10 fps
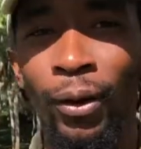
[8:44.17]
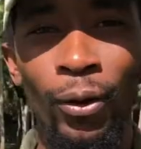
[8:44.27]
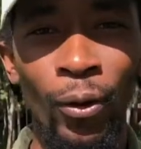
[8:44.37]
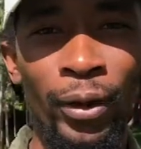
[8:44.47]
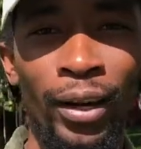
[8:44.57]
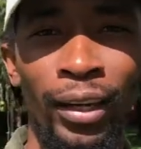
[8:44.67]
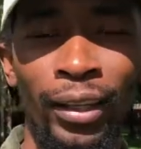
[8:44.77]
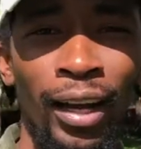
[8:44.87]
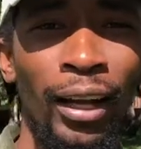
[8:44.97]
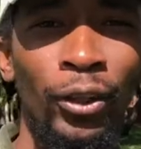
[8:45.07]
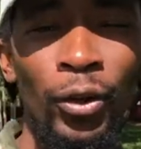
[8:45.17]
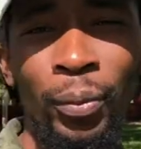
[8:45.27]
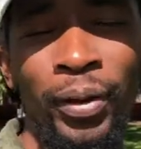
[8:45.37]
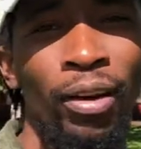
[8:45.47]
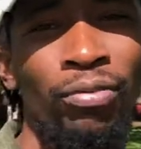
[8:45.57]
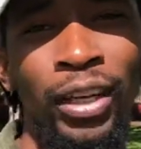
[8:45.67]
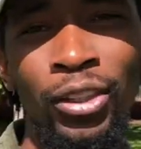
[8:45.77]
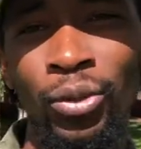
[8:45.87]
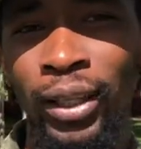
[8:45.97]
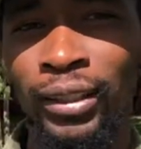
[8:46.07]
going on, and don't be
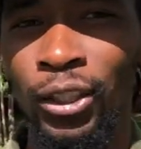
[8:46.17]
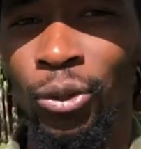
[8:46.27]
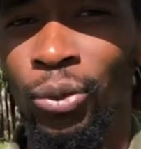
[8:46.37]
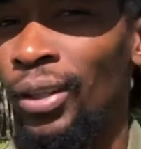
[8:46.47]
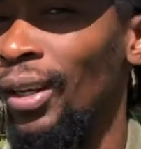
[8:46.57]
afraid to execute.